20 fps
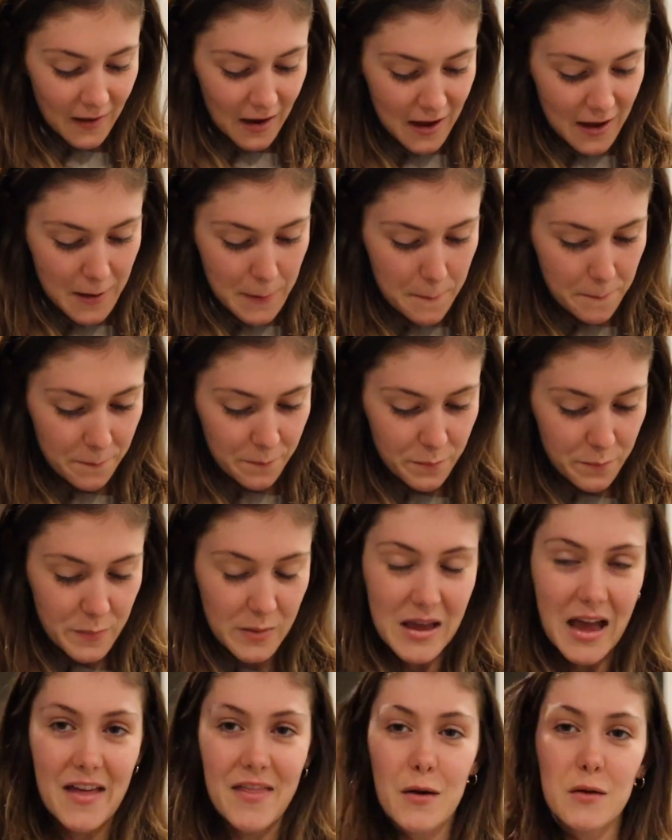Um,
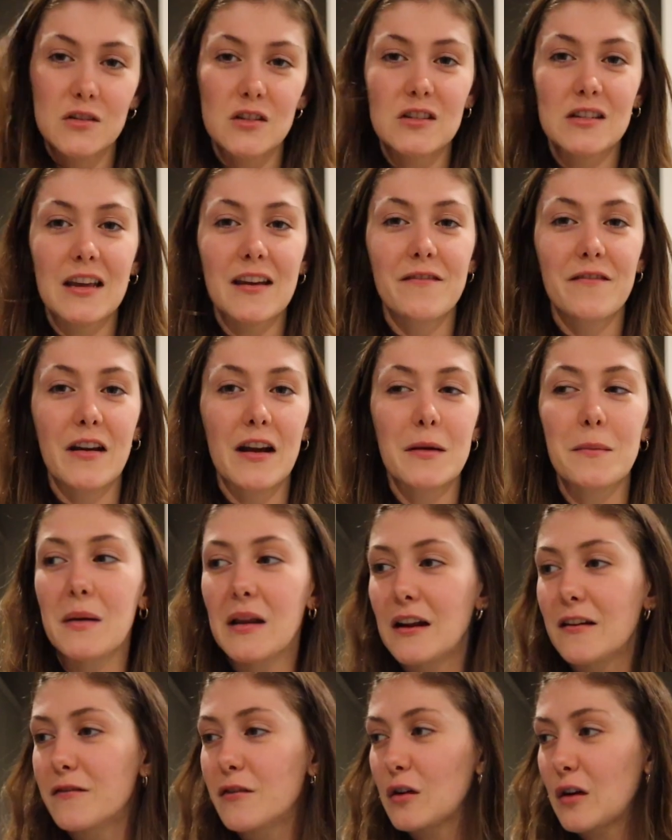but yeah, that was just like a very
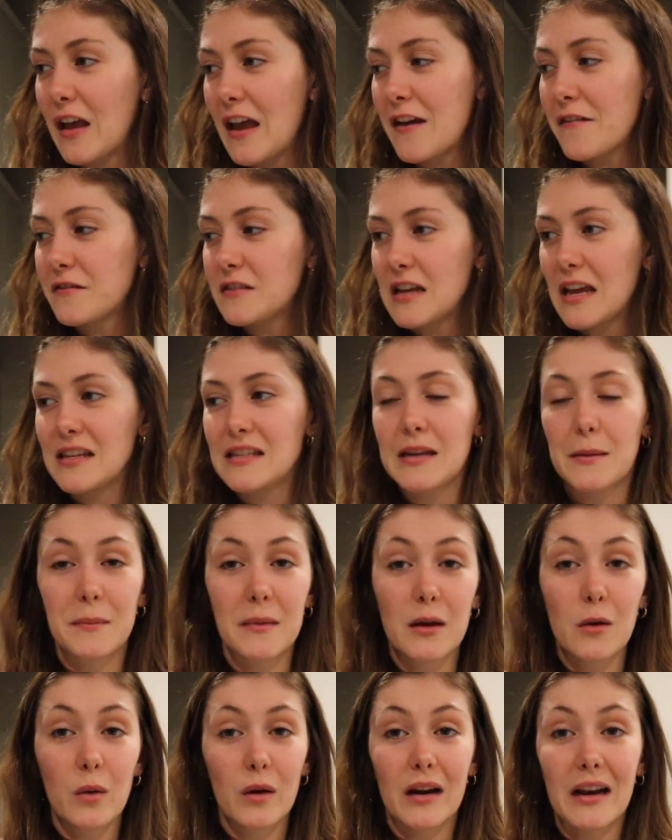meaningful gift and
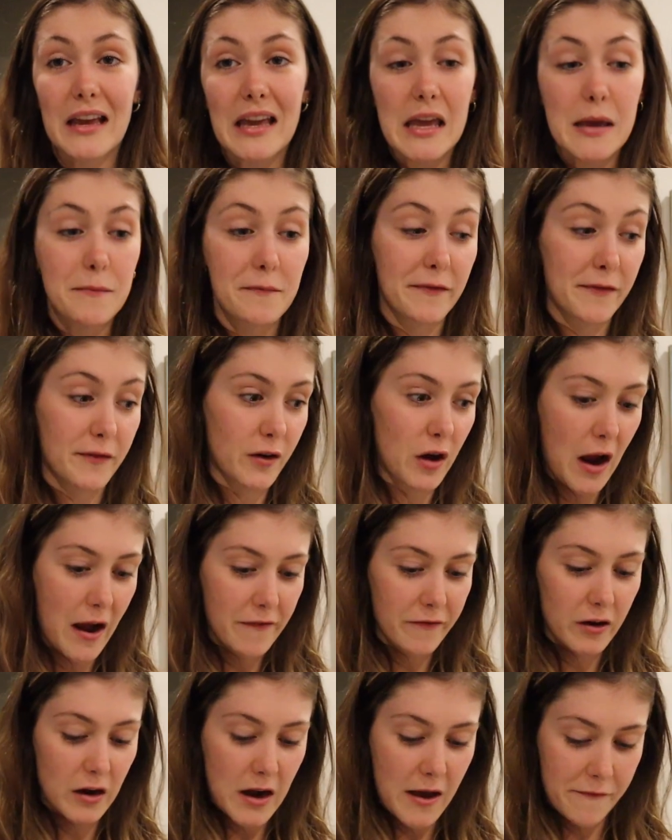something we're gonna keep
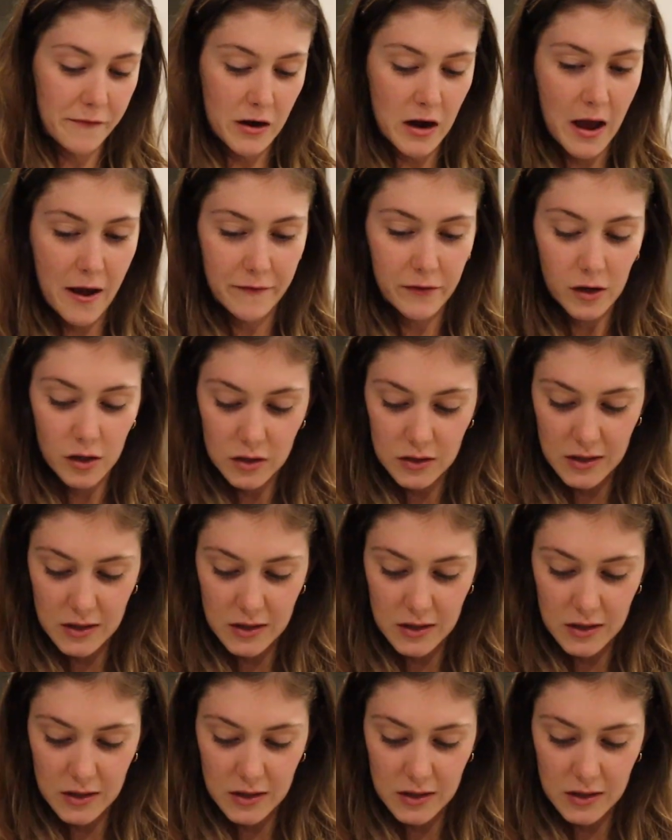forever and ever and ever.